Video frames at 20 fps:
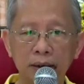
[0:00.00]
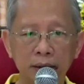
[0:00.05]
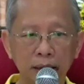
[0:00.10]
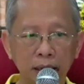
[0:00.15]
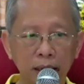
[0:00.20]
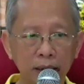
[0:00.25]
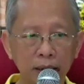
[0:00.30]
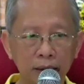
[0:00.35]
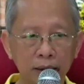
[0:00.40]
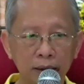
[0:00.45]

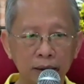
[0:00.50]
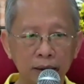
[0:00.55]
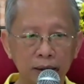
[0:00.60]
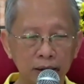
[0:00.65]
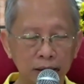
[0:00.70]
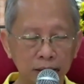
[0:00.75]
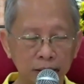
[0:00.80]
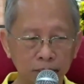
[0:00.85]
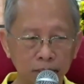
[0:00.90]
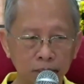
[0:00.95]

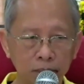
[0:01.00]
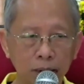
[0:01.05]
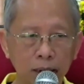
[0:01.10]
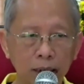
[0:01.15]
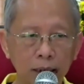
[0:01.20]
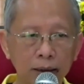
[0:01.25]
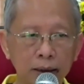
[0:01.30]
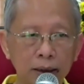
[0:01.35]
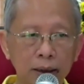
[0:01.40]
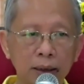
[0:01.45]
gentleness,
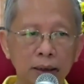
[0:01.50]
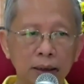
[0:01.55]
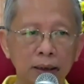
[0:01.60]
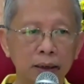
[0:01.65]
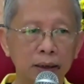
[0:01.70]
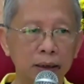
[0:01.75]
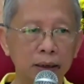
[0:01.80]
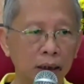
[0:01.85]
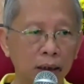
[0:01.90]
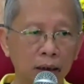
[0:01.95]

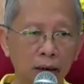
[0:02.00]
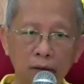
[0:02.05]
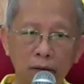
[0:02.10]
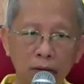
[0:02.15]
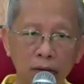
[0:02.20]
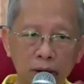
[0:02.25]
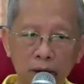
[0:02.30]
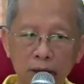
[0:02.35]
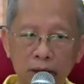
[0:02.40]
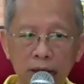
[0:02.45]
pleasantness,
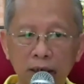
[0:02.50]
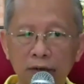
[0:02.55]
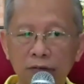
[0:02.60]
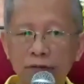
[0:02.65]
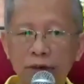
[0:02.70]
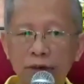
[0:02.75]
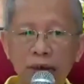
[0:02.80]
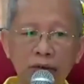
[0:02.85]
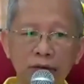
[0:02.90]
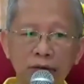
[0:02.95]
all these are
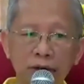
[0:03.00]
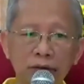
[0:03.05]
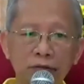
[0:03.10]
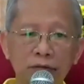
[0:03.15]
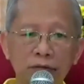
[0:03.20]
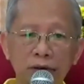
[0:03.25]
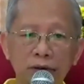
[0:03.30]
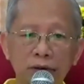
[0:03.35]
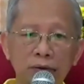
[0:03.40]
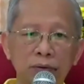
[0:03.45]
without
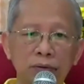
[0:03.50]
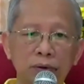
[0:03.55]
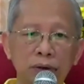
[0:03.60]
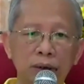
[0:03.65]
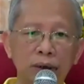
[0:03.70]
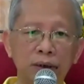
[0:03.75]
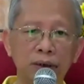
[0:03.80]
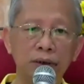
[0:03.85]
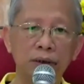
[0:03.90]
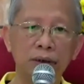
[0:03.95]
evil
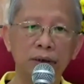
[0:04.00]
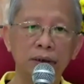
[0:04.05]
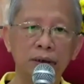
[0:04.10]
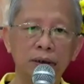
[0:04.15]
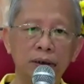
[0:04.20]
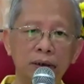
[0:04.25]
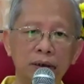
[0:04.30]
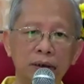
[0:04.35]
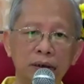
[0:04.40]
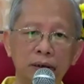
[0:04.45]
root.
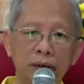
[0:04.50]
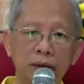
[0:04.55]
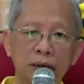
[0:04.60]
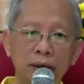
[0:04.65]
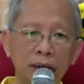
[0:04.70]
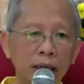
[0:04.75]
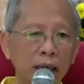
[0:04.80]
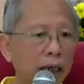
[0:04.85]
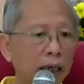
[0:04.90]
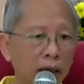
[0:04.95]

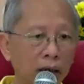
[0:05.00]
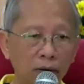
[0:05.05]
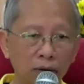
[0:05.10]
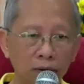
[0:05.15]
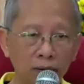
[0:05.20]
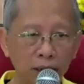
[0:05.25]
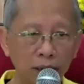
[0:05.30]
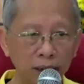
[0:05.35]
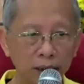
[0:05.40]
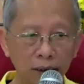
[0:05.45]
They are
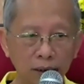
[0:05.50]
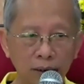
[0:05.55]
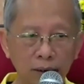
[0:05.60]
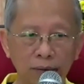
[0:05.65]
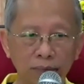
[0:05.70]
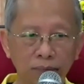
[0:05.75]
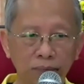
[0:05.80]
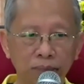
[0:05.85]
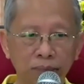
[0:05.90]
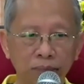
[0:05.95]
all right
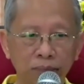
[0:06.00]
thought.